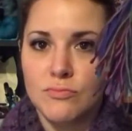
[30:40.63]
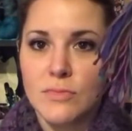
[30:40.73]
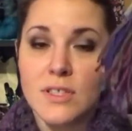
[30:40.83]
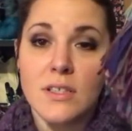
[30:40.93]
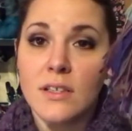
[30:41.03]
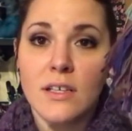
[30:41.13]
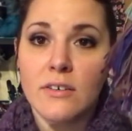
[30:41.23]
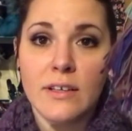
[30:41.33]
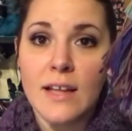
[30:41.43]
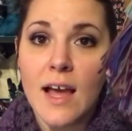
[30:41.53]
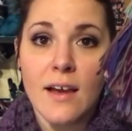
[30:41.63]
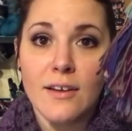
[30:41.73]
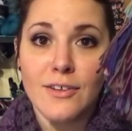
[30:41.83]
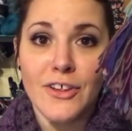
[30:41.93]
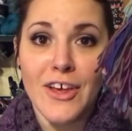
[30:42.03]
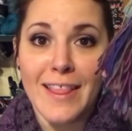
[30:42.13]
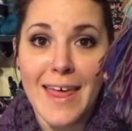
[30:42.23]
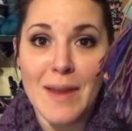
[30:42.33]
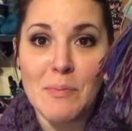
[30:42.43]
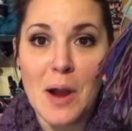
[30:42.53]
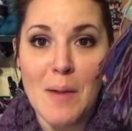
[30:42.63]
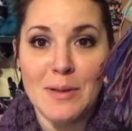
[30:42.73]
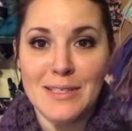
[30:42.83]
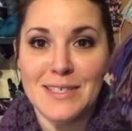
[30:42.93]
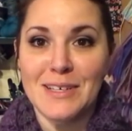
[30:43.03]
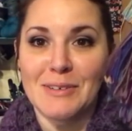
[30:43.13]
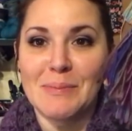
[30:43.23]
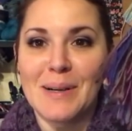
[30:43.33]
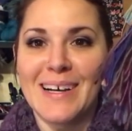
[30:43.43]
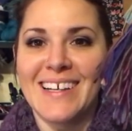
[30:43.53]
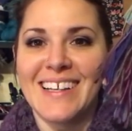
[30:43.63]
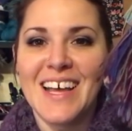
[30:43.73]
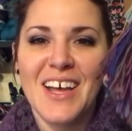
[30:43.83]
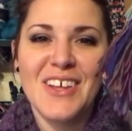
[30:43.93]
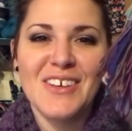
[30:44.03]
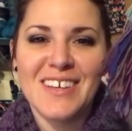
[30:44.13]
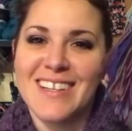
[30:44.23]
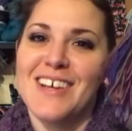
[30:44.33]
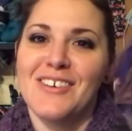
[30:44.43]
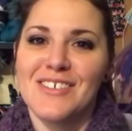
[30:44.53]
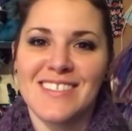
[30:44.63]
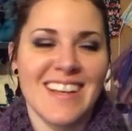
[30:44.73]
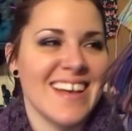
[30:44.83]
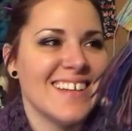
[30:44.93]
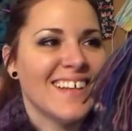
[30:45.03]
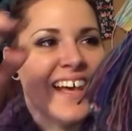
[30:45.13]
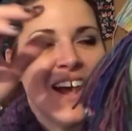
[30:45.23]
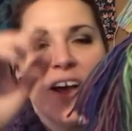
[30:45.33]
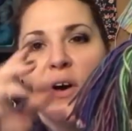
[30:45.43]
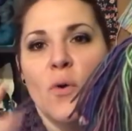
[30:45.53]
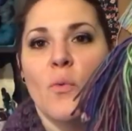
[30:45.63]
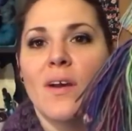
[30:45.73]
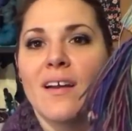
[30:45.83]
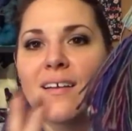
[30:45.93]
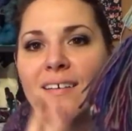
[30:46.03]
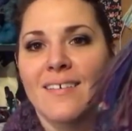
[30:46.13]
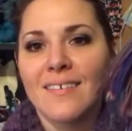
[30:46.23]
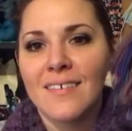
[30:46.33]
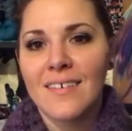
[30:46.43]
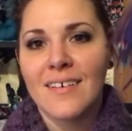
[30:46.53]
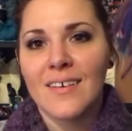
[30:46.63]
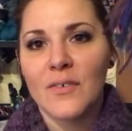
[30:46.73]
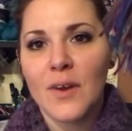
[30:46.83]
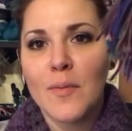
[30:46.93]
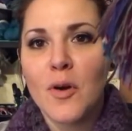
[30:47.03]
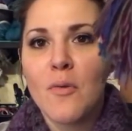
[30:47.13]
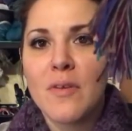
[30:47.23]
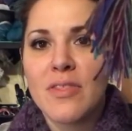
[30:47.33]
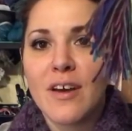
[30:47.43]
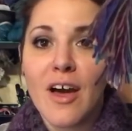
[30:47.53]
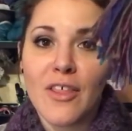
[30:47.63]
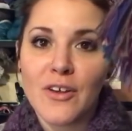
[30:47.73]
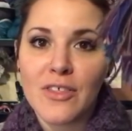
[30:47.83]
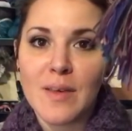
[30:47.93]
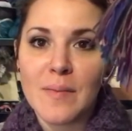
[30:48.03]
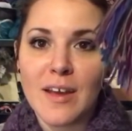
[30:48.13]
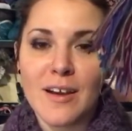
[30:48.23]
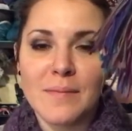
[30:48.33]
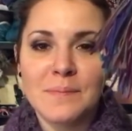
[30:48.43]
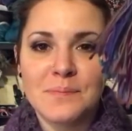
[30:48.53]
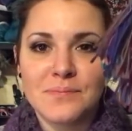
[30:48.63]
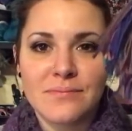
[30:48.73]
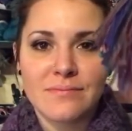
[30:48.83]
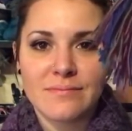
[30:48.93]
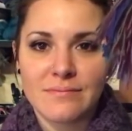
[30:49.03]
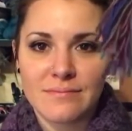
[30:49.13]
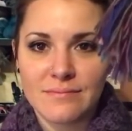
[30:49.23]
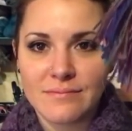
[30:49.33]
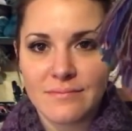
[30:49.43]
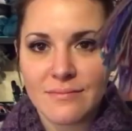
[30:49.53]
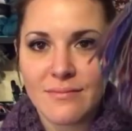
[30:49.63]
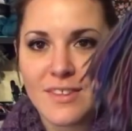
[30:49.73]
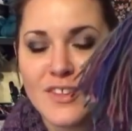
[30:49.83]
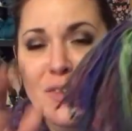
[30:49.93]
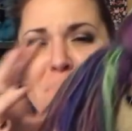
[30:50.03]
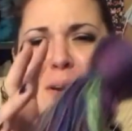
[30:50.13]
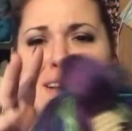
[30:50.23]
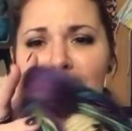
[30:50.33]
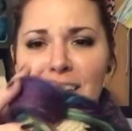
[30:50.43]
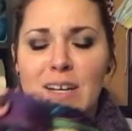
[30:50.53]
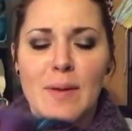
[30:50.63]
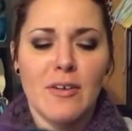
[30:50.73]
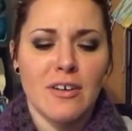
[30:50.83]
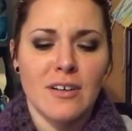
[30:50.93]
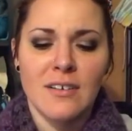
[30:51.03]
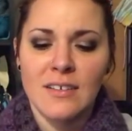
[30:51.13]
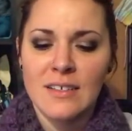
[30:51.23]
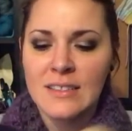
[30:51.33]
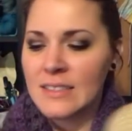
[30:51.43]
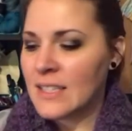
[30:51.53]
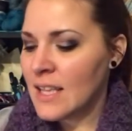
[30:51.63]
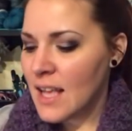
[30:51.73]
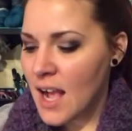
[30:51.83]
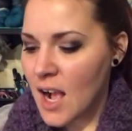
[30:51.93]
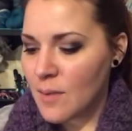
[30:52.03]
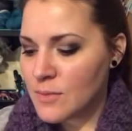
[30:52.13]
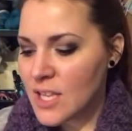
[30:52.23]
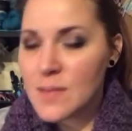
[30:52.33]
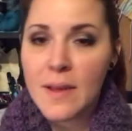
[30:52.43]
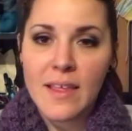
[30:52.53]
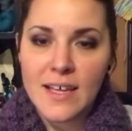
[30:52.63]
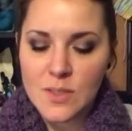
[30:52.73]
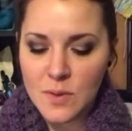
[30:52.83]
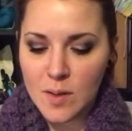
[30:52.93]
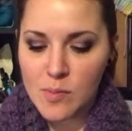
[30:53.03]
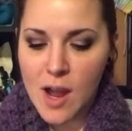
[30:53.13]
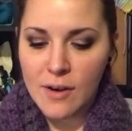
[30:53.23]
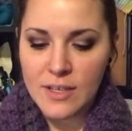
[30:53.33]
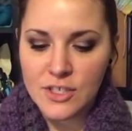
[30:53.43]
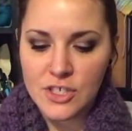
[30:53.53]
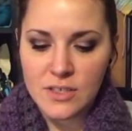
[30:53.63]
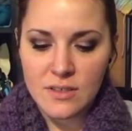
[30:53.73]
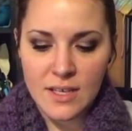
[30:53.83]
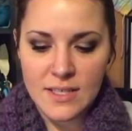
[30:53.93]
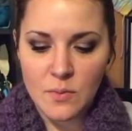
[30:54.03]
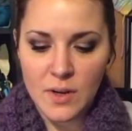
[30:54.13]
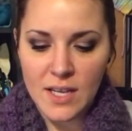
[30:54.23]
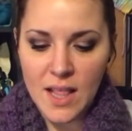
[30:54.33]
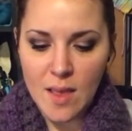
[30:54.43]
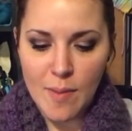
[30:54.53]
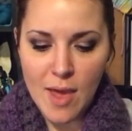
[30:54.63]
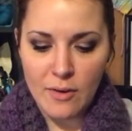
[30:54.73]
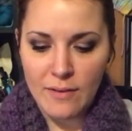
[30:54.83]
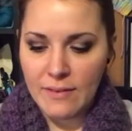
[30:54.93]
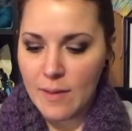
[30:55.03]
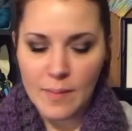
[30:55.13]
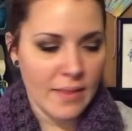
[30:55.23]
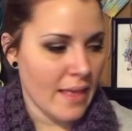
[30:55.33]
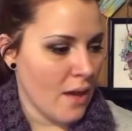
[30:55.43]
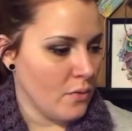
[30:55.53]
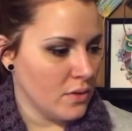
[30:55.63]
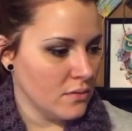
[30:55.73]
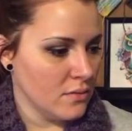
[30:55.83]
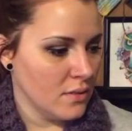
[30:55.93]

It's literally not going to look like that, I promise you. But you can understand where I'm going with the color theme here. So I'm pretty excited about her. So that's my last work in progress. Just, like I said, working on that pattern, revamping that one.